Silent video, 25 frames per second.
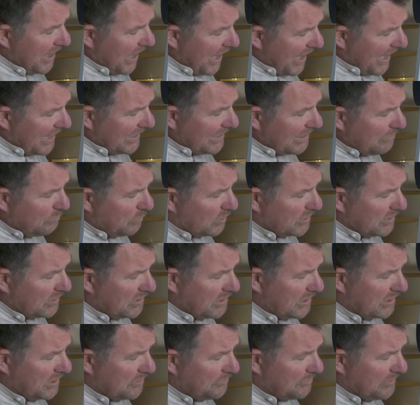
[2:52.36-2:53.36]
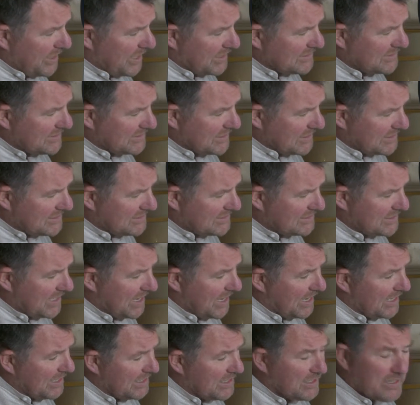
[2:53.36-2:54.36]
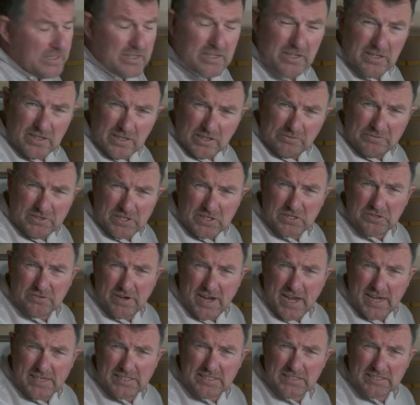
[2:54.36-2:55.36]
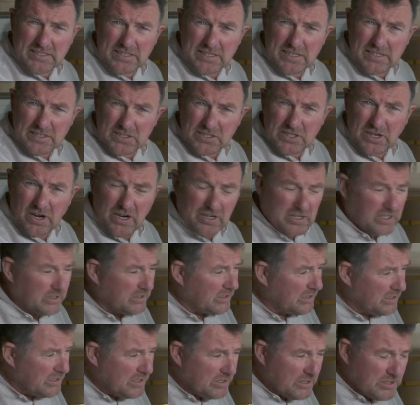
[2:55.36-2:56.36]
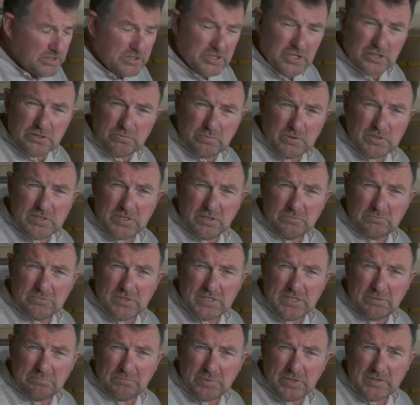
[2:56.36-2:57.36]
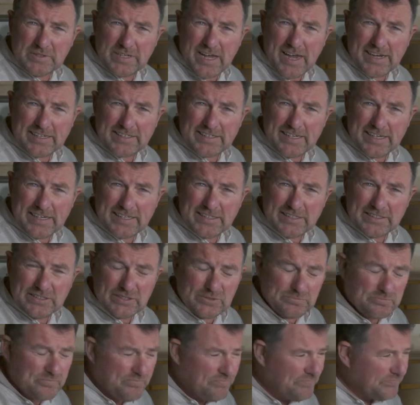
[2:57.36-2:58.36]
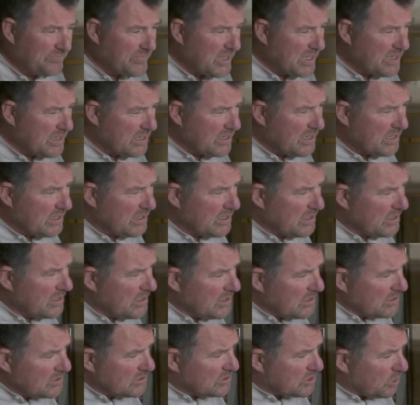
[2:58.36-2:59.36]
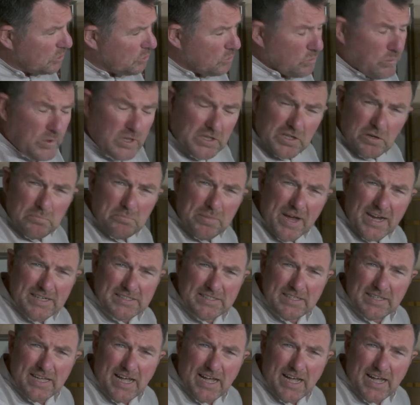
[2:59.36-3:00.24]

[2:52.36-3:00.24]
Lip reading: anyone can address this side of the stress circle just with some simple techniques. So we'll come back to